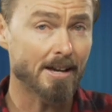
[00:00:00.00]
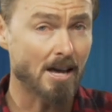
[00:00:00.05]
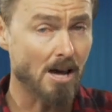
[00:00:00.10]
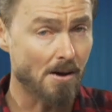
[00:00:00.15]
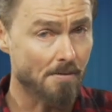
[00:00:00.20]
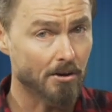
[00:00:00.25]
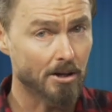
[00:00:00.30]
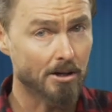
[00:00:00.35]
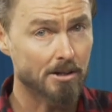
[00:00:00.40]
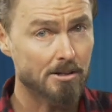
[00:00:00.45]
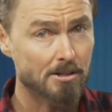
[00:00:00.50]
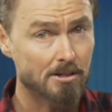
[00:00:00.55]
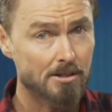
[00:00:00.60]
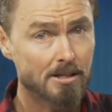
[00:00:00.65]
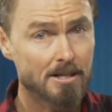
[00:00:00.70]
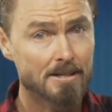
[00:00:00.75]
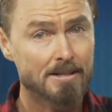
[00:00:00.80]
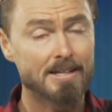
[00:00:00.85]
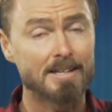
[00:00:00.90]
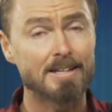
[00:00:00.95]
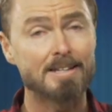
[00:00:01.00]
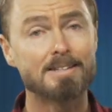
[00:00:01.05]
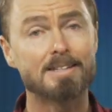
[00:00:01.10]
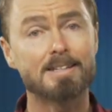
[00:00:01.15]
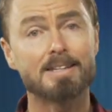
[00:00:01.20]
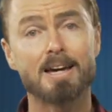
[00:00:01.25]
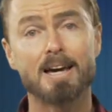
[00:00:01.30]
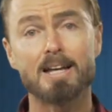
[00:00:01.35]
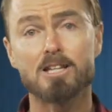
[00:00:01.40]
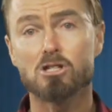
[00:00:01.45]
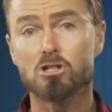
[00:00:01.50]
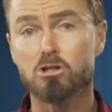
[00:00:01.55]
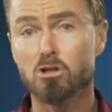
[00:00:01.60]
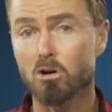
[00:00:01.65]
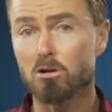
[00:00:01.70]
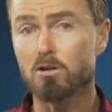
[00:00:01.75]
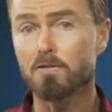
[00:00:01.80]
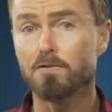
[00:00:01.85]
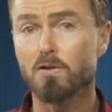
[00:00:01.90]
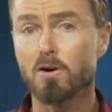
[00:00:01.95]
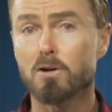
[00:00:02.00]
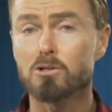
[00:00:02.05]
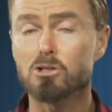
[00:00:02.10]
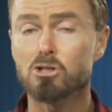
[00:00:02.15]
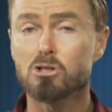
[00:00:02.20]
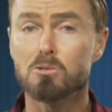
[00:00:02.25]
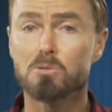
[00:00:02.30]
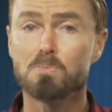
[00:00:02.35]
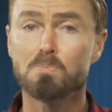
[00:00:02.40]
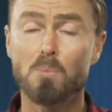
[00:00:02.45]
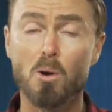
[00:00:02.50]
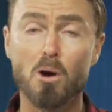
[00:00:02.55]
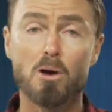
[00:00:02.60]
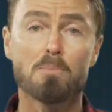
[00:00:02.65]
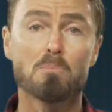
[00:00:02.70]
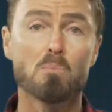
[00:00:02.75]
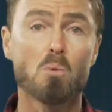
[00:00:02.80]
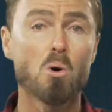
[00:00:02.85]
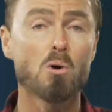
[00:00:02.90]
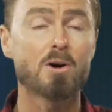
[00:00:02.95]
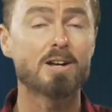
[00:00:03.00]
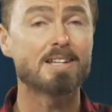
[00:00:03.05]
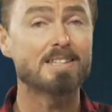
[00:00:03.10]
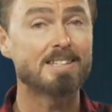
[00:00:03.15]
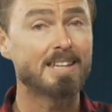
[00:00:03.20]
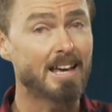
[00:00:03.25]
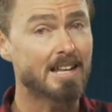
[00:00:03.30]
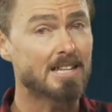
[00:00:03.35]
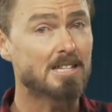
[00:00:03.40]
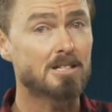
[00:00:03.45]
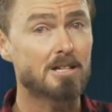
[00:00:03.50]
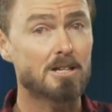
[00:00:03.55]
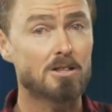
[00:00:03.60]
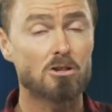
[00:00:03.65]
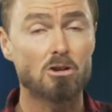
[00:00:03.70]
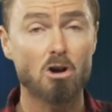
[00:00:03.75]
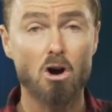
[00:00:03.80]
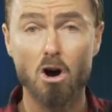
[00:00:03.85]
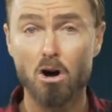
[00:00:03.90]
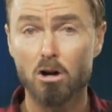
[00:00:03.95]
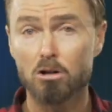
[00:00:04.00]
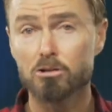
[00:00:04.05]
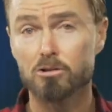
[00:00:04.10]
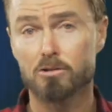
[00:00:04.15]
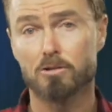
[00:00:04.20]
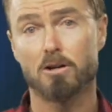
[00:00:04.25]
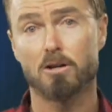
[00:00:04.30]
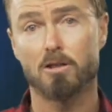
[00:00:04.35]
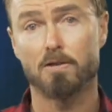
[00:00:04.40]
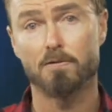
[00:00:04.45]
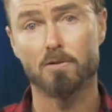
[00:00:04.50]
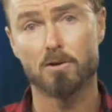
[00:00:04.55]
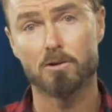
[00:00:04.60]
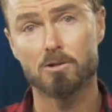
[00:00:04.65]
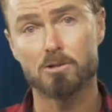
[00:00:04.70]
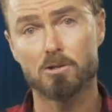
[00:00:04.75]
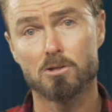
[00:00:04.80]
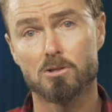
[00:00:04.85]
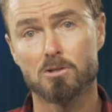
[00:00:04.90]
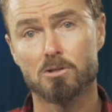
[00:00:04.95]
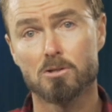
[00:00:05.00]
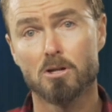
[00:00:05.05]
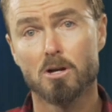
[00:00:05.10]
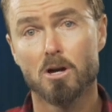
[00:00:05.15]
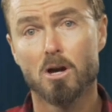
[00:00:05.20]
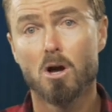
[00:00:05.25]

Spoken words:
evidence that indicates logged forests burn more intensely than old growth forests,